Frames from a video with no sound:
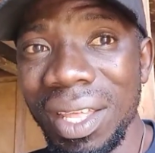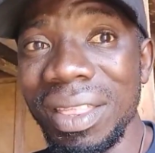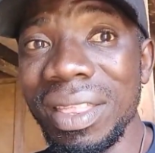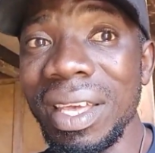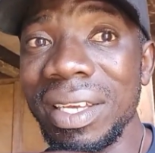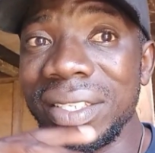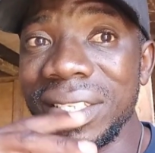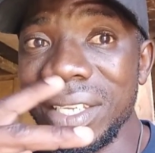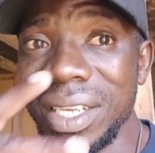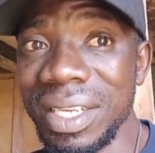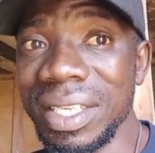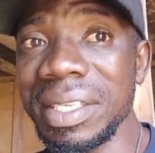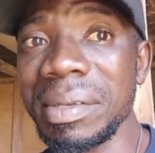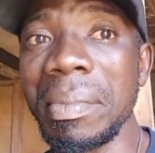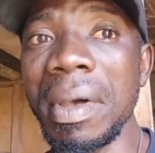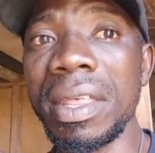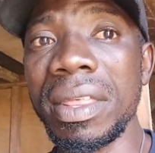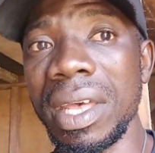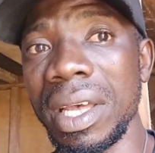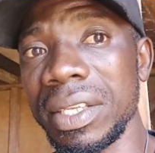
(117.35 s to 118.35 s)
the 6
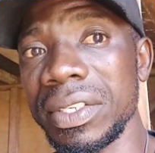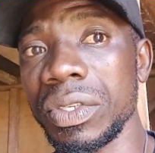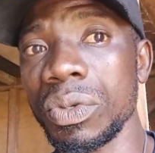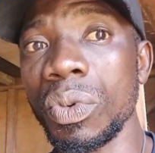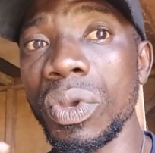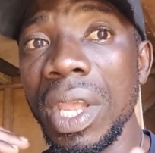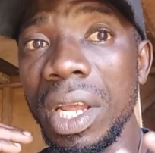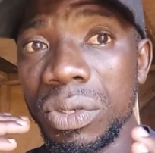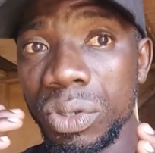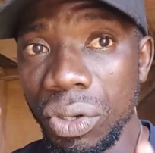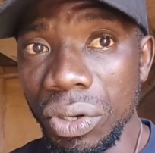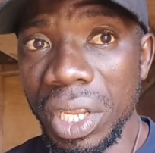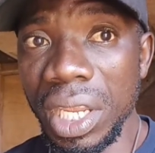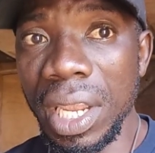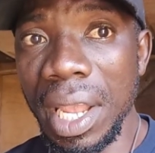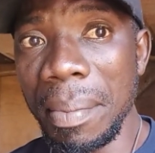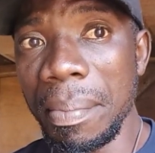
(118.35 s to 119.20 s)
mothers we are talking